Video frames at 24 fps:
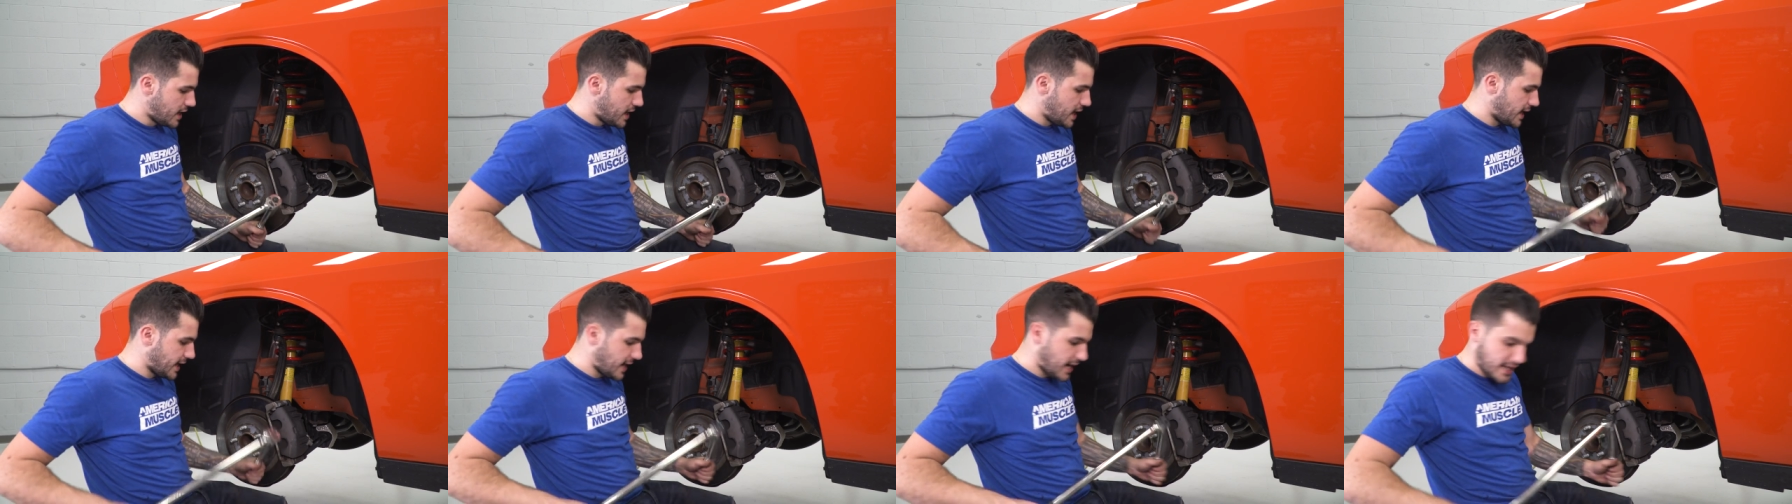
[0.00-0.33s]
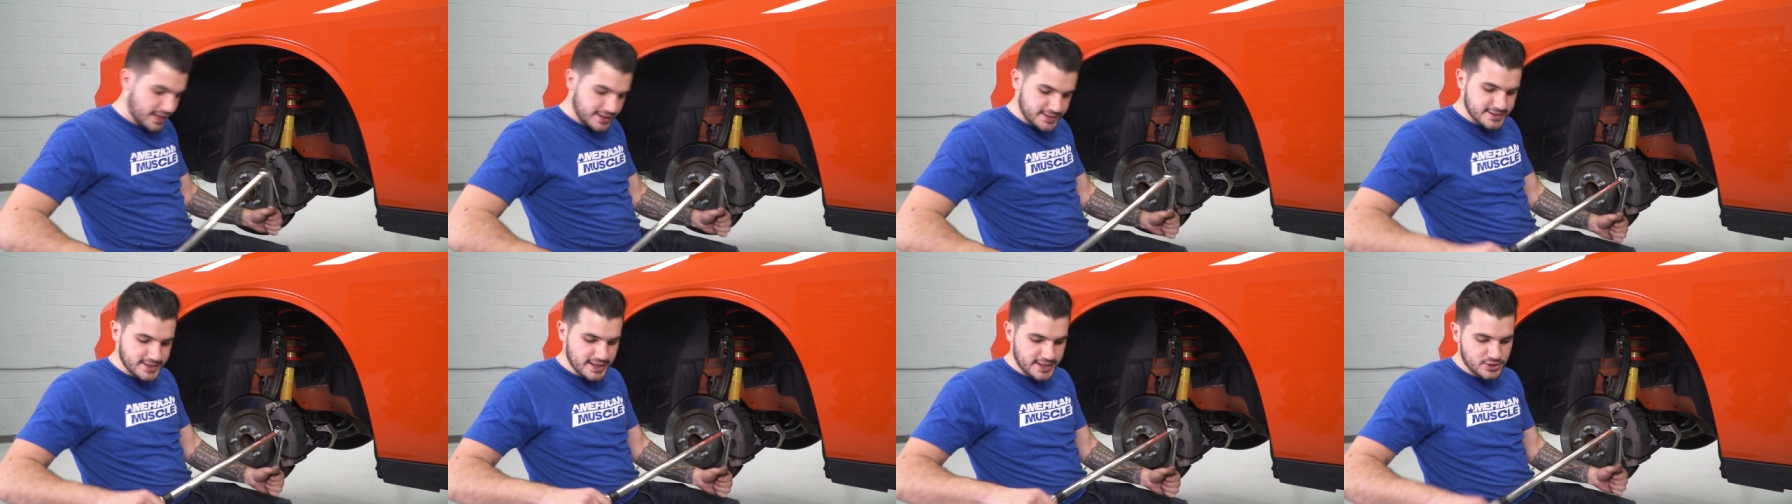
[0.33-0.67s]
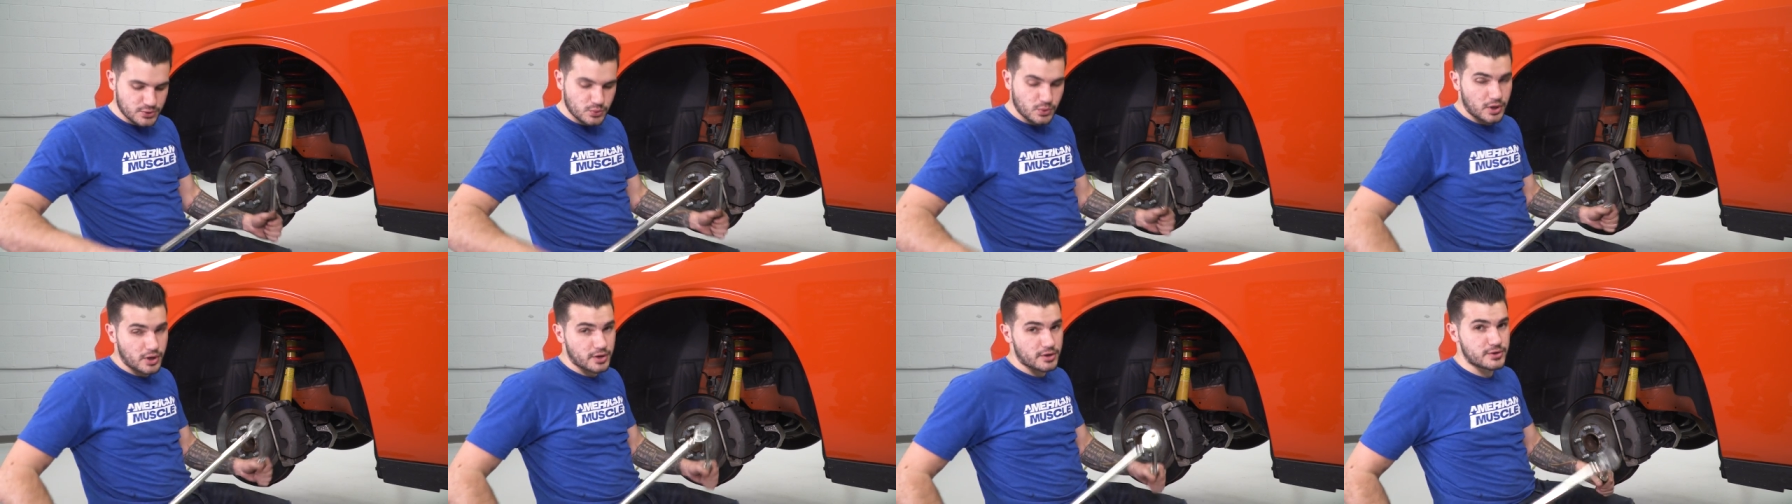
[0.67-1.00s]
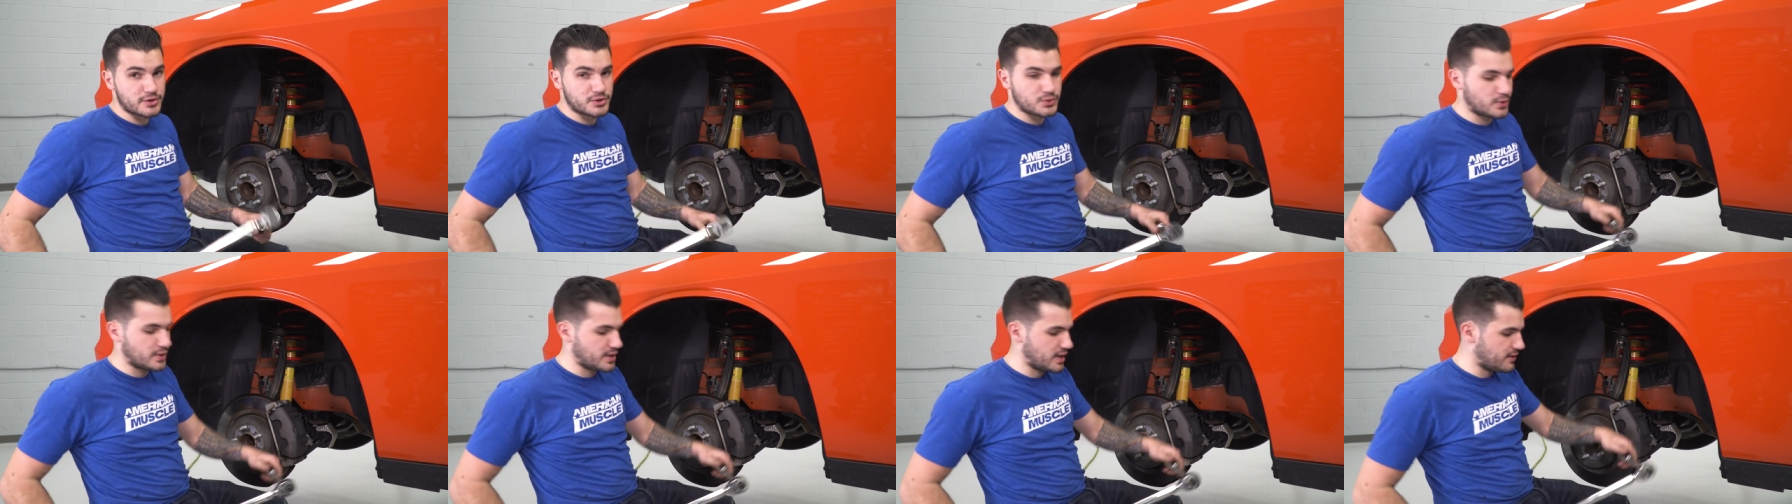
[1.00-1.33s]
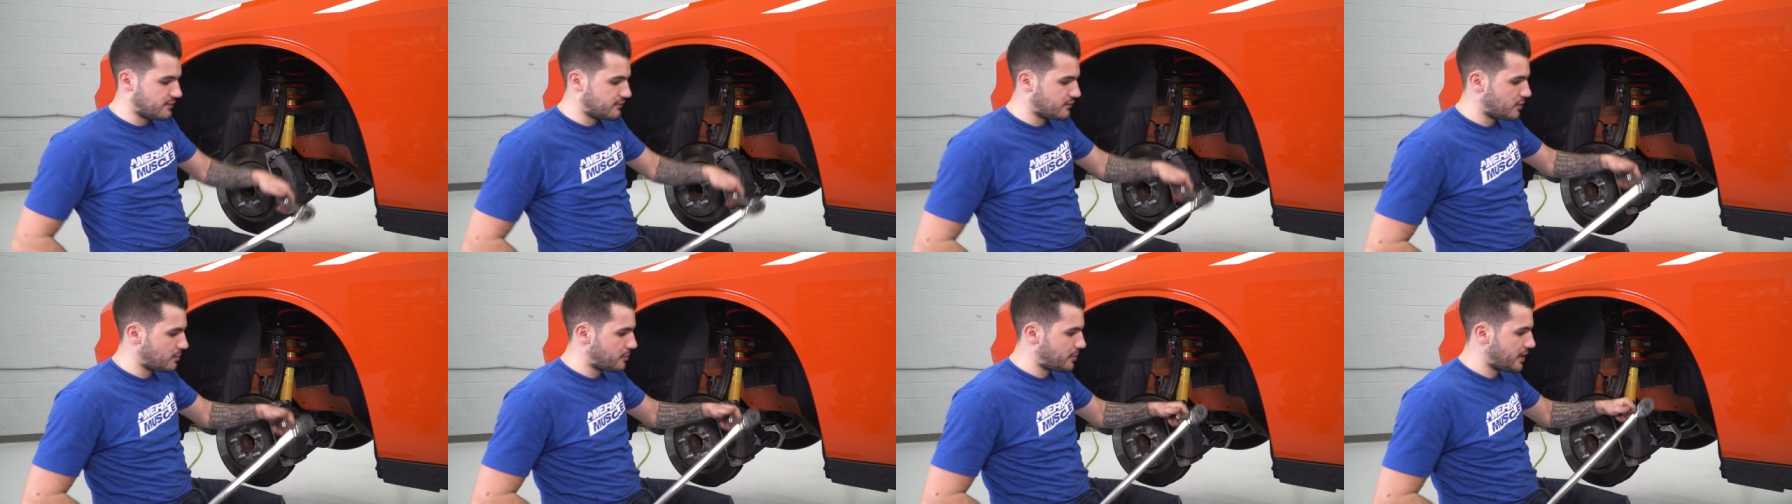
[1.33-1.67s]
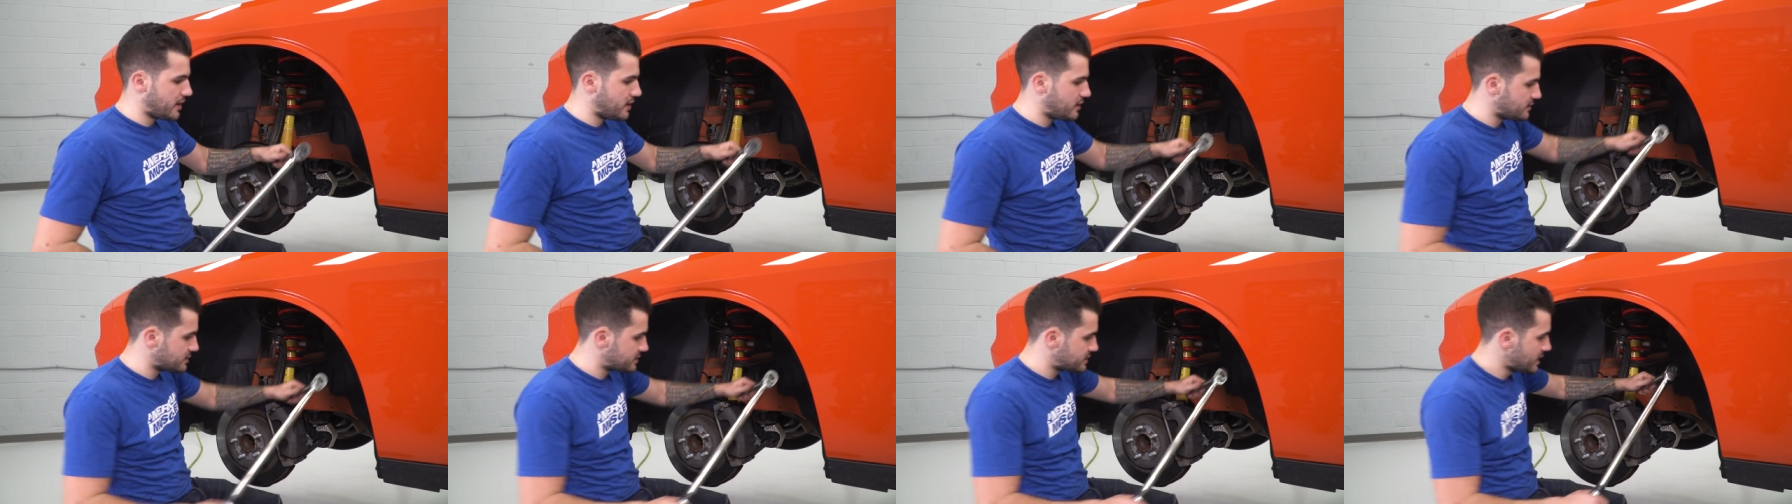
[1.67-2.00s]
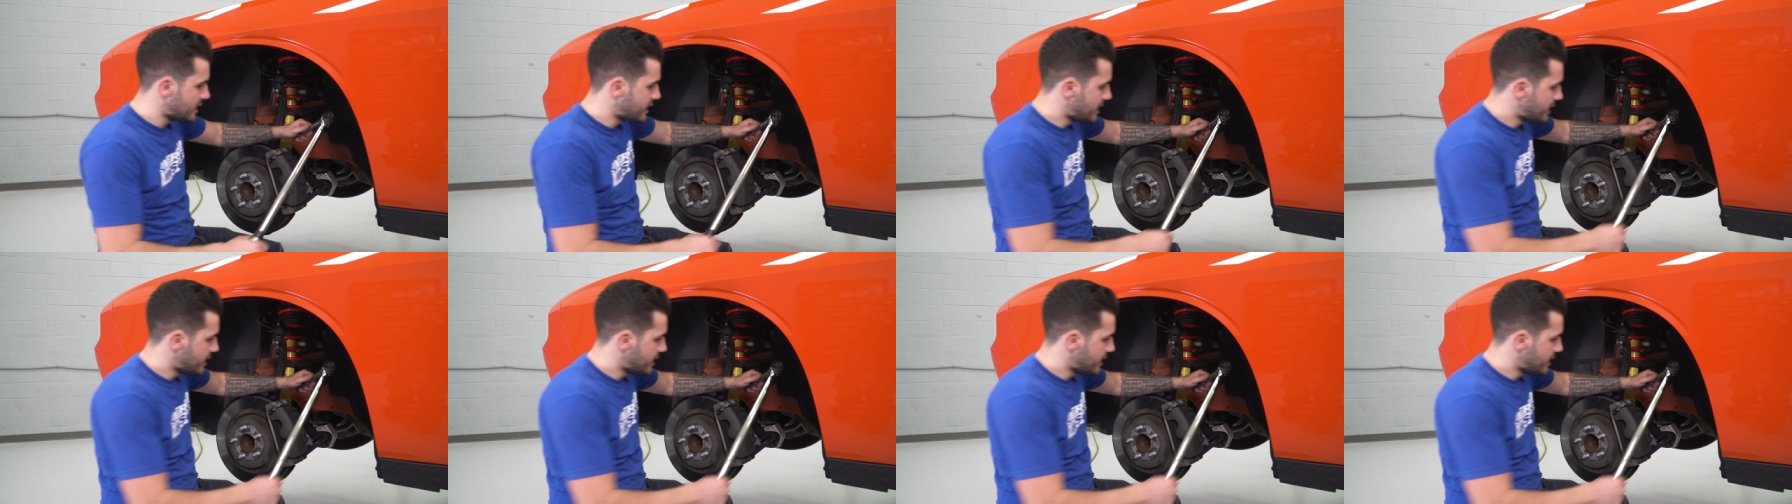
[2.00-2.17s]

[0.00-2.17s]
I got it set to 128 foot-pounds.